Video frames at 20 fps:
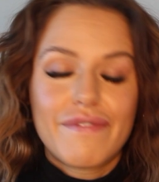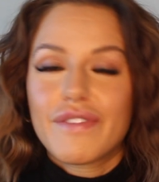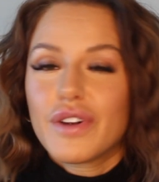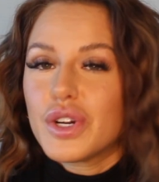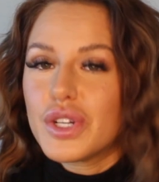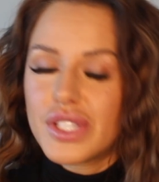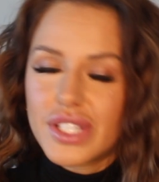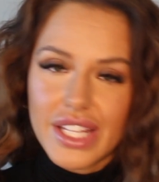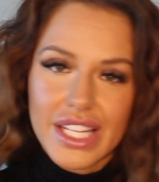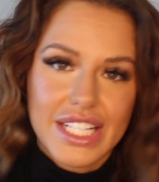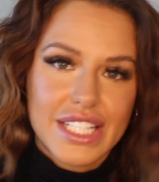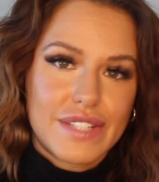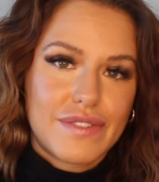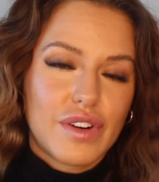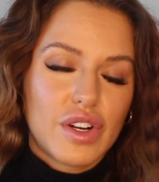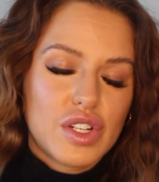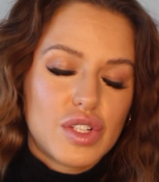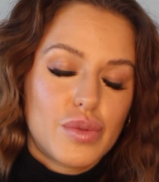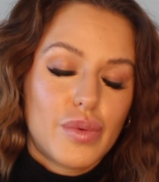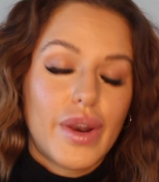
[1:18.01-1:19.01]
First things
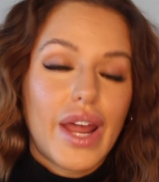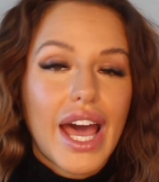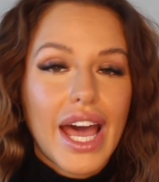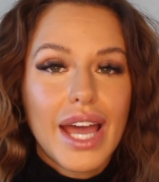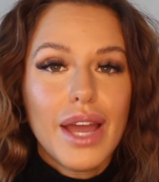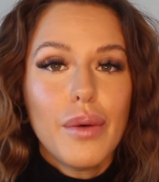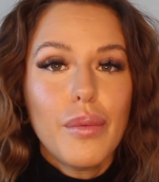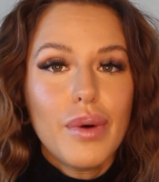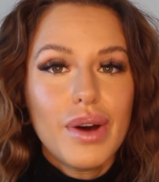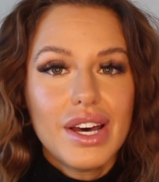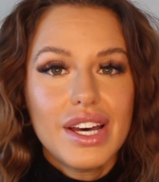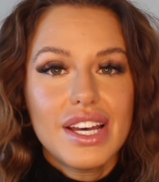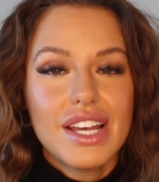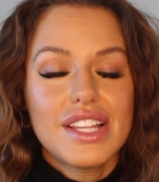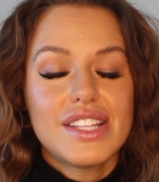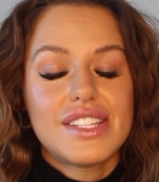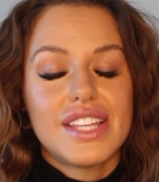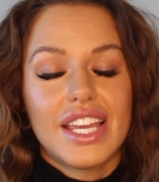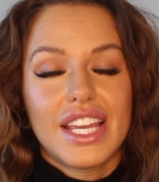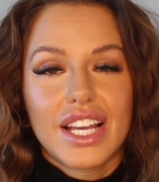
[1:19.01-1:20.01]
first, when I
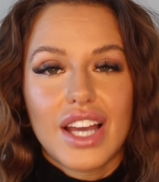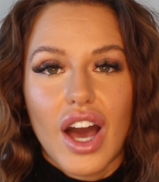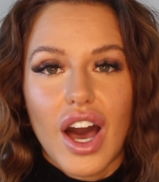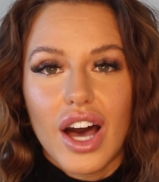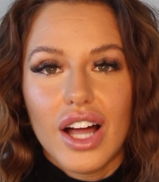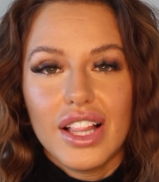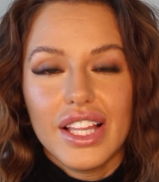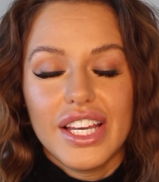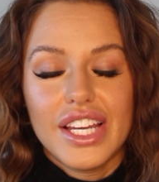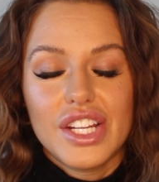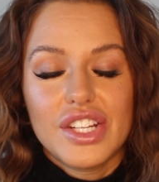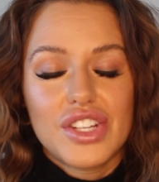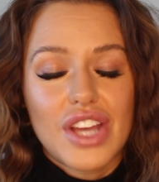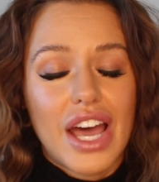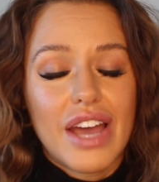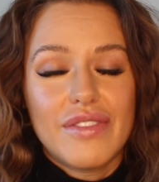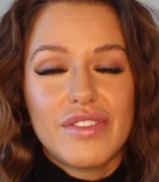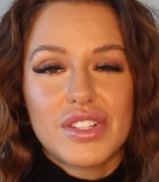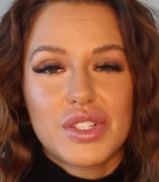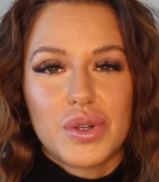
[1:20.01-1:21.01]
was in college,
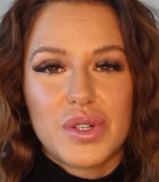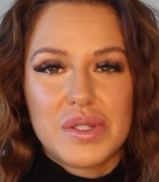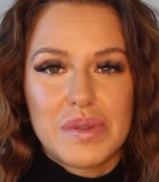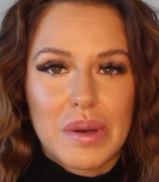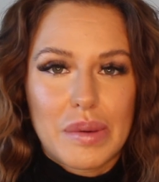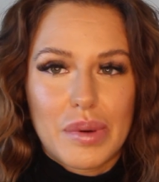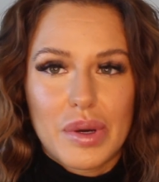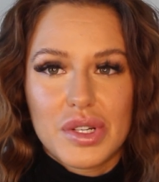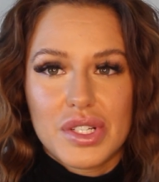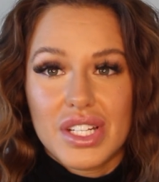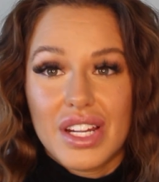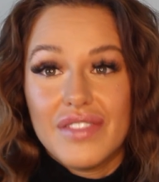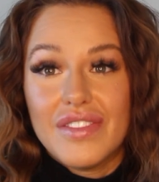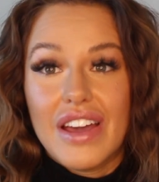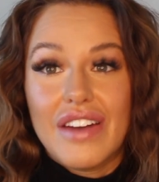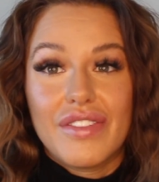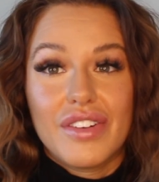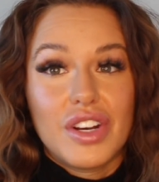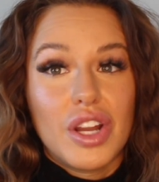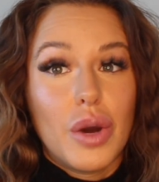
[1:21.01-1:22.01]
I've just always been a person, I've
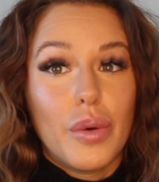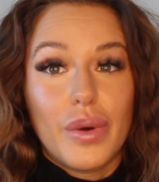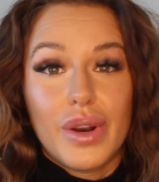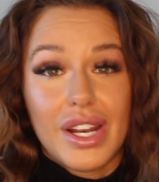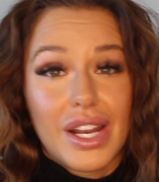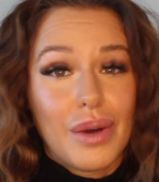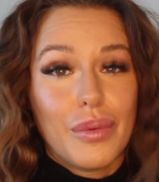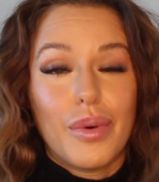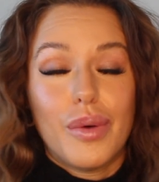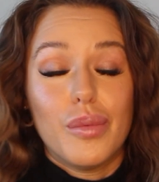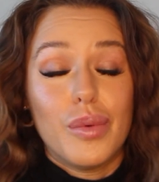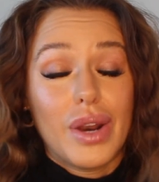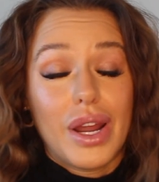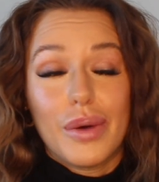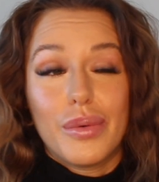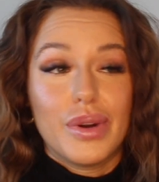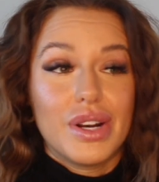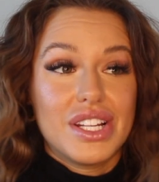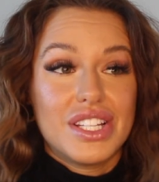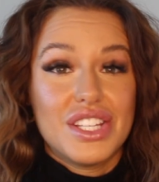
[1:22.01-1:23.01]
never known what
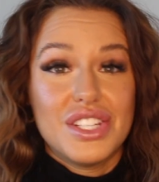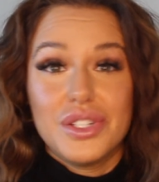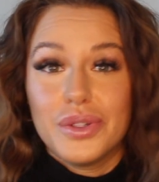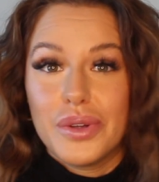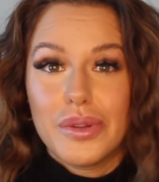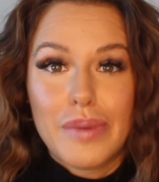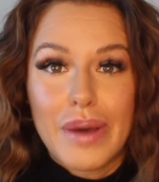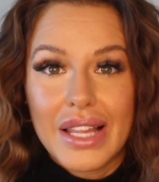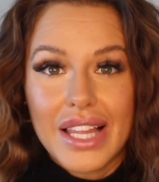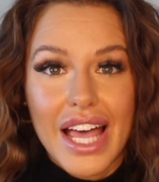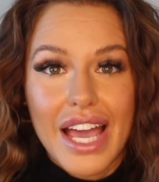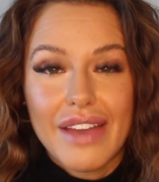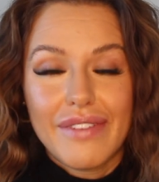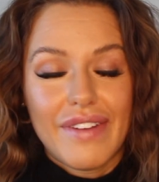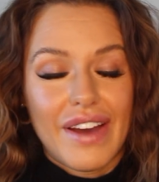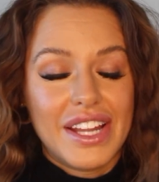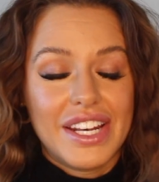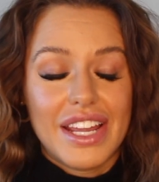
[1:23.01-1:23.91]
I wanted to do with my life.